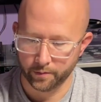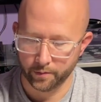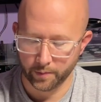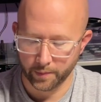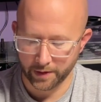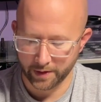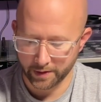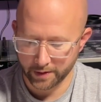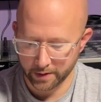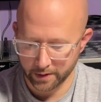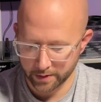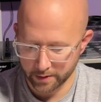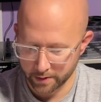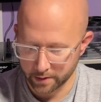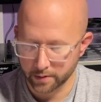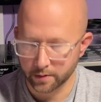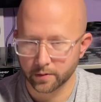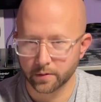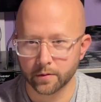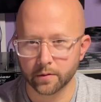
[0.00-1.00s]
This
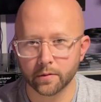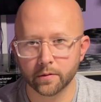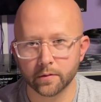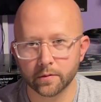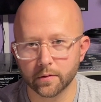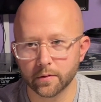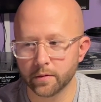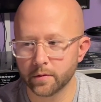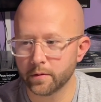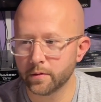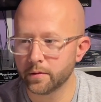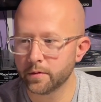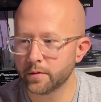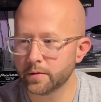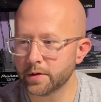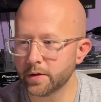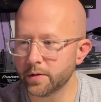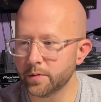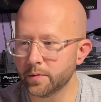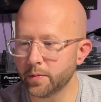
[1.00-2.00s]

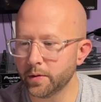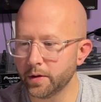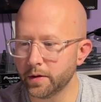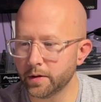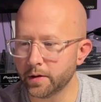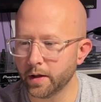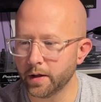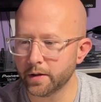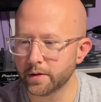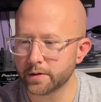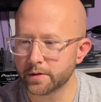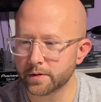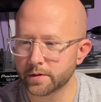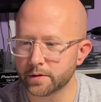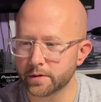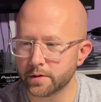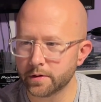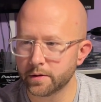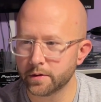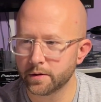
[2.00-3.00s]
seems to be a nice
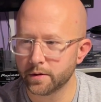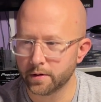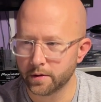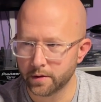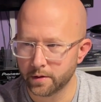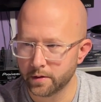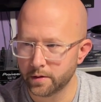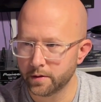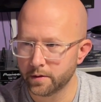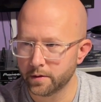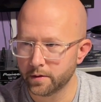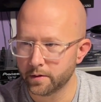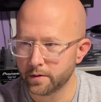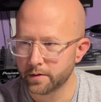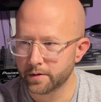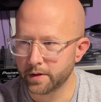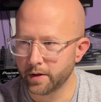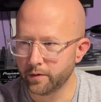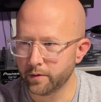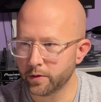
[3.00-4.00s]

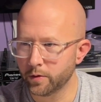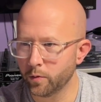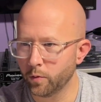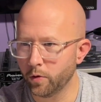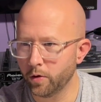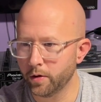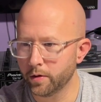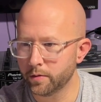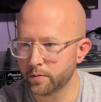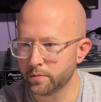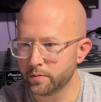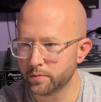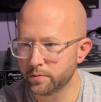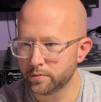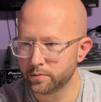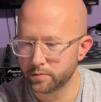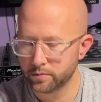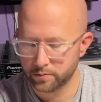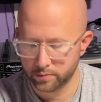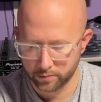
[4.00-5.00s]
7-in-1
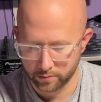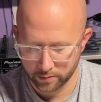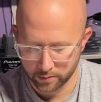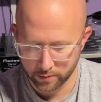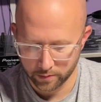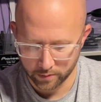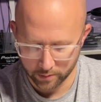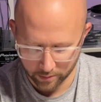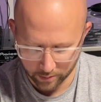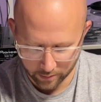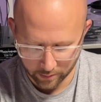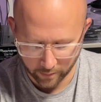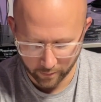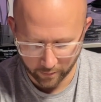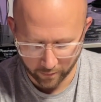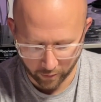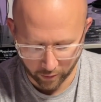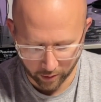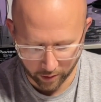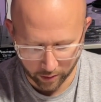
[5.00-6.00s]

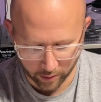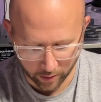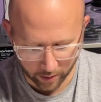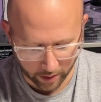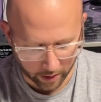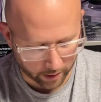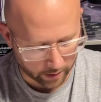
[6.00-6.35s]
for you